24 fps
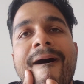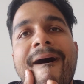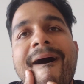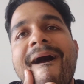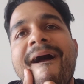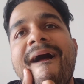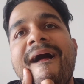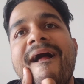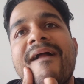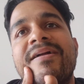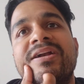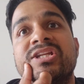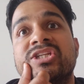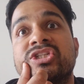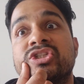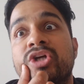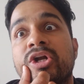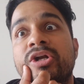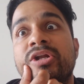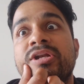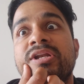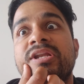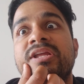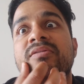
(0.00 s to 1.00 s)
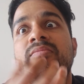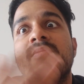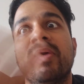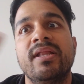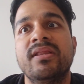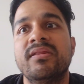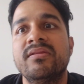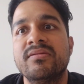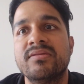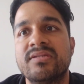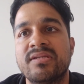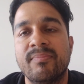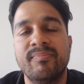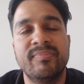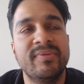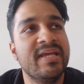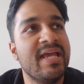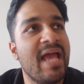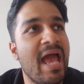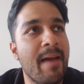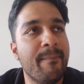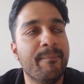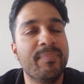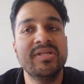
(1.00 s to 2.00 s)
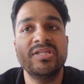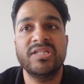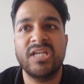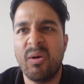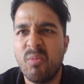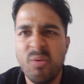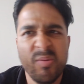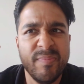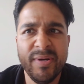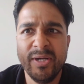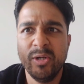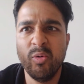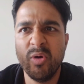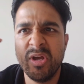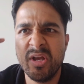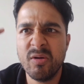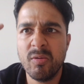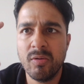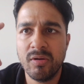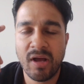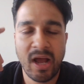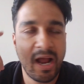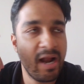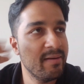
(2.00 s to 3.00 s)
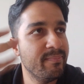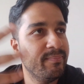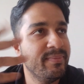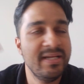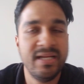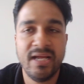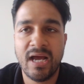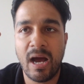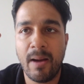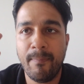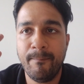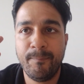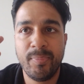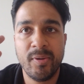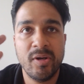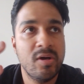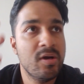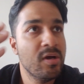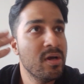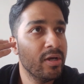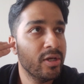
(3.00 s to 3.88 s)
And suddenly when something happens, I'd be up,